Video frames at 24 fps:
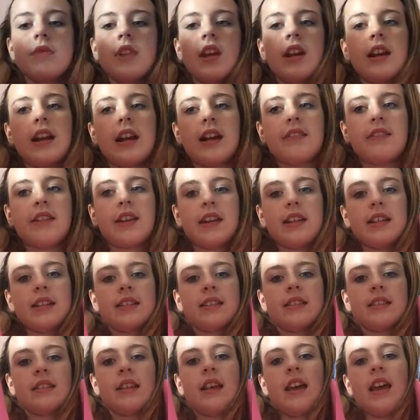like
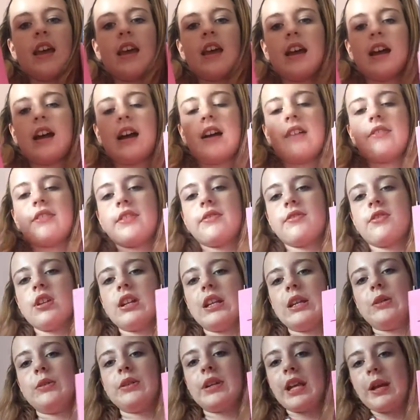this, and they've got
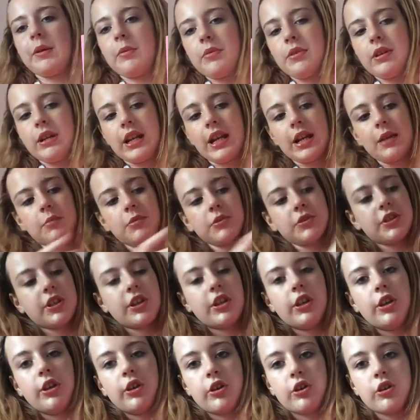little labels
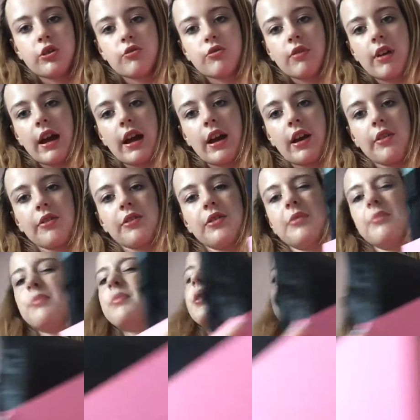here. You could write on them,
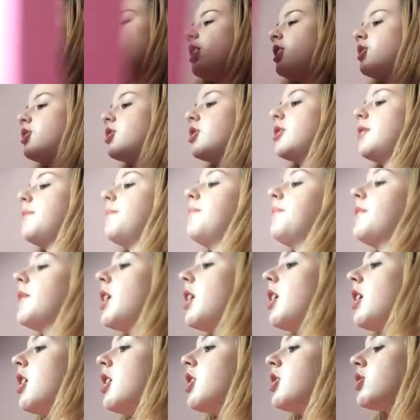but I changed them.
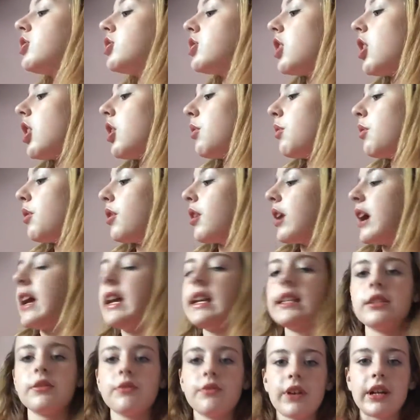So
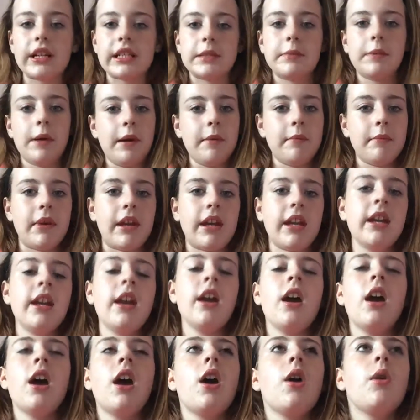here's a fact about me.
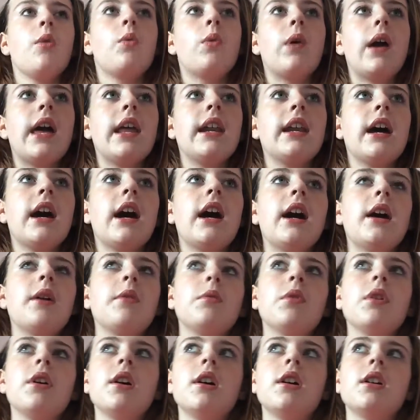When I
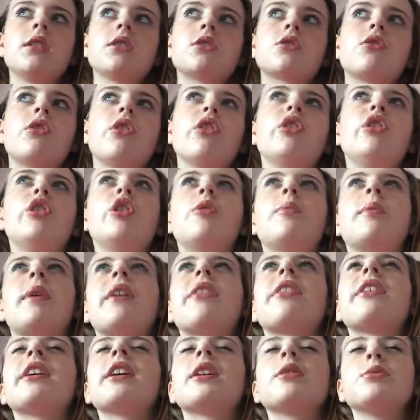was growing up, I
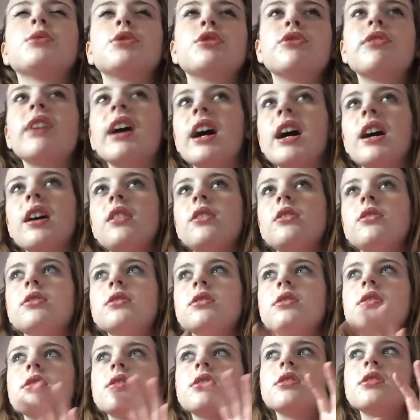think I was
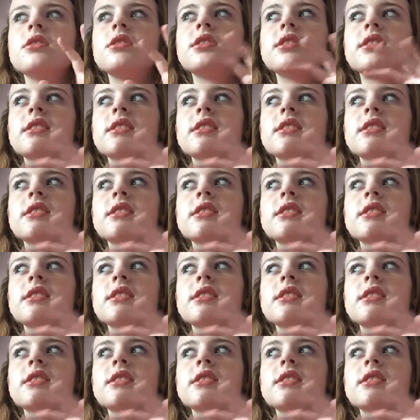around